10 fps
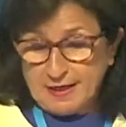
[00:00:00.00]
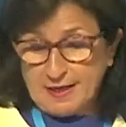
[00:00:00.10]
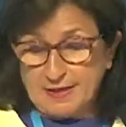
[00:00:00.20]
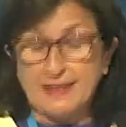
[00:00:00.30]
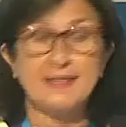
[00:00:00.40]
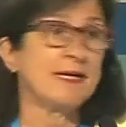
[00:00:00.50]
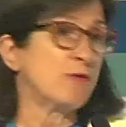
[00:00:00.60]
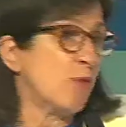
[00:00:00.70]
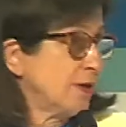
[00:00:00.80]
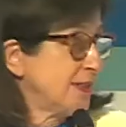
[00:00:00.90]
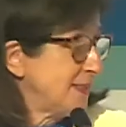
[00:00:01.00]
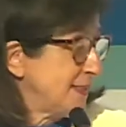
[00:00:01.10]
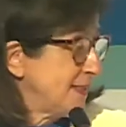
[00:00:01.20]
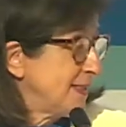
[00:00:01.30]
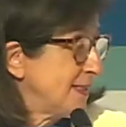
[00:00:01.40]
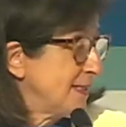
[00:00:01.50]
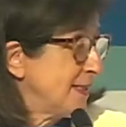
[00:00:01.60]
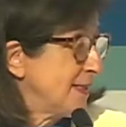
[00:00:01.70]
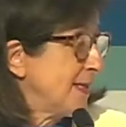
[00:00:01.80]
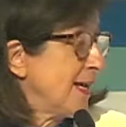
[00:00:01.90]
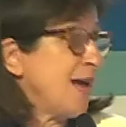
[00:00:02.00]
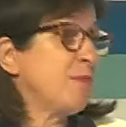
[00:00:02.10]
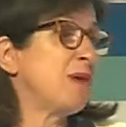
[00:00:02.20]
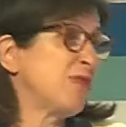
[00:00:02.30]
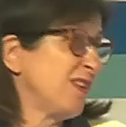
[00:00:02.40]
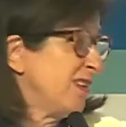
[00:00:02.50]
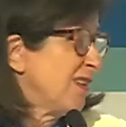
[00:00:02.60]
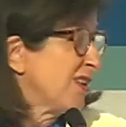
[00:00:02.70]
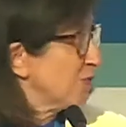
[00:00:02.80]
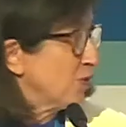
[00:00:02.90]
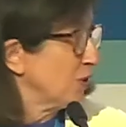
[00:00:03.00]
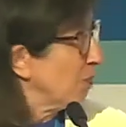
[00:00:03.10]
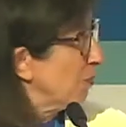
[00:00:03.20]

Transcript: uh, inequalities, and maybe last word on